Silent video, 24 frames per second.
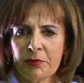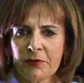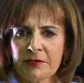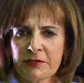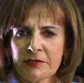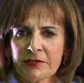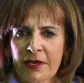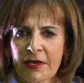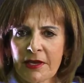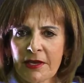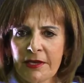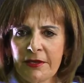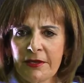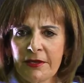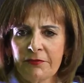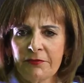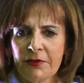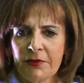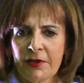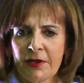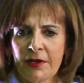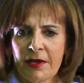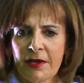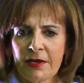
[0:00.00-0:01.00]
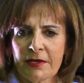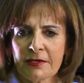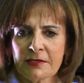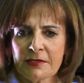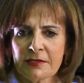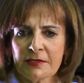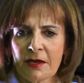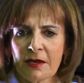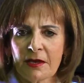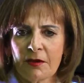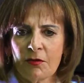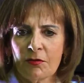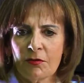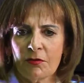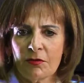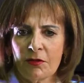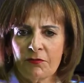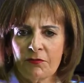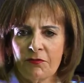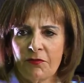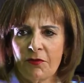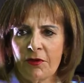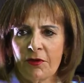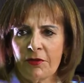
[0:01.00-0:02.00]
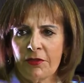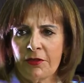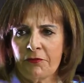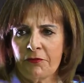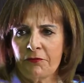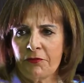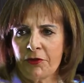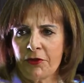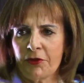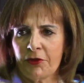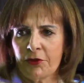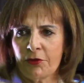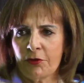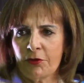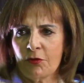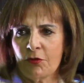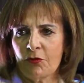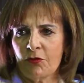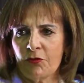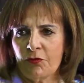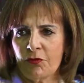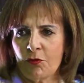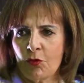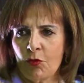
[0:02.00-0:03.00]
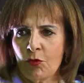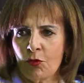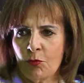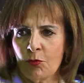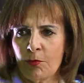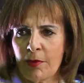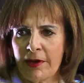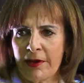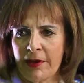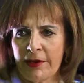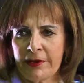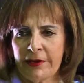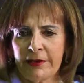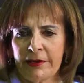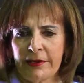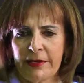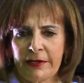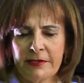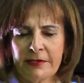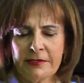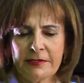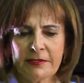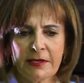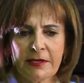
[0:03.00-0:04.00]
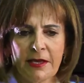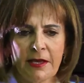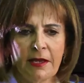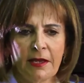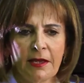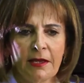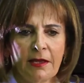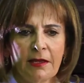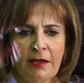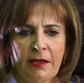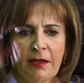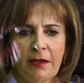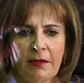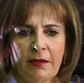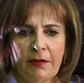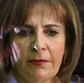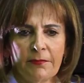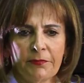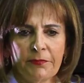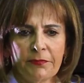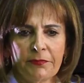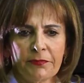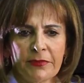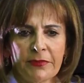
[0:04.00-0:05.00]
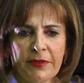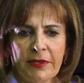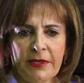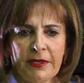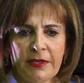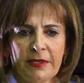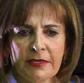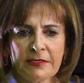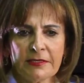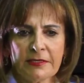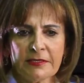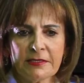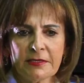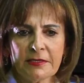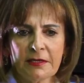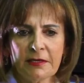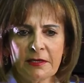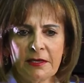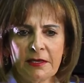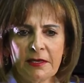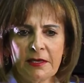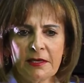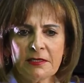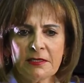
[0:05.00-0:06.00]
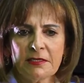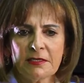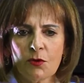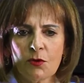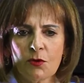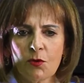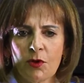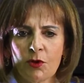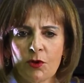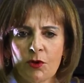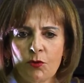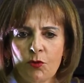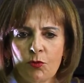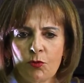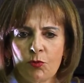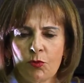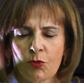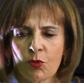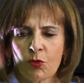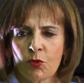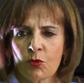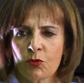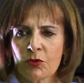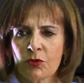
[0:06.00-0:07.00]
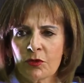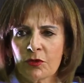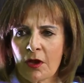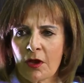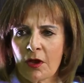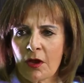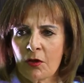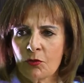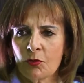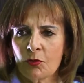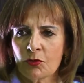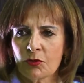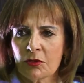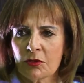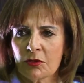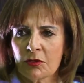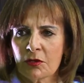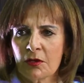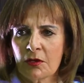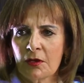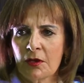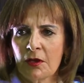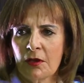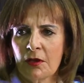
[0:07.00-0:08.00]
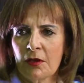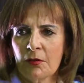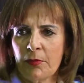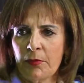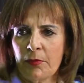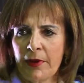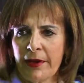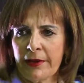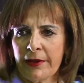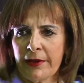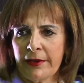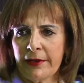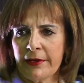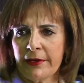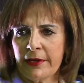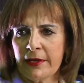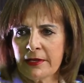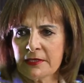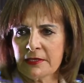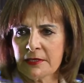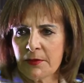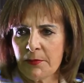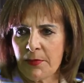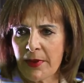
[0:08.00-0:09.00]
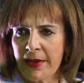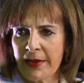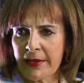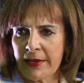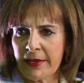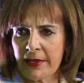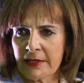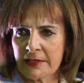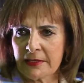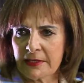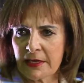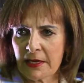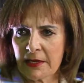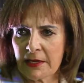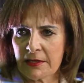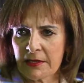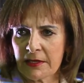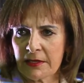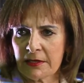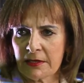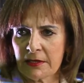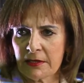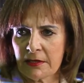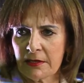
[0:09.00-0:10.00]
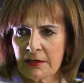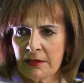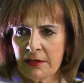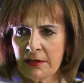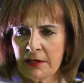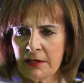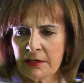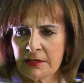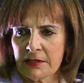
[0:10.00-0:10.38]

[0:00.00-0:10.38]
Prince Khalifa as the father figure of all Bahrainis. He is the one who brought out Bahrain as a banking sector in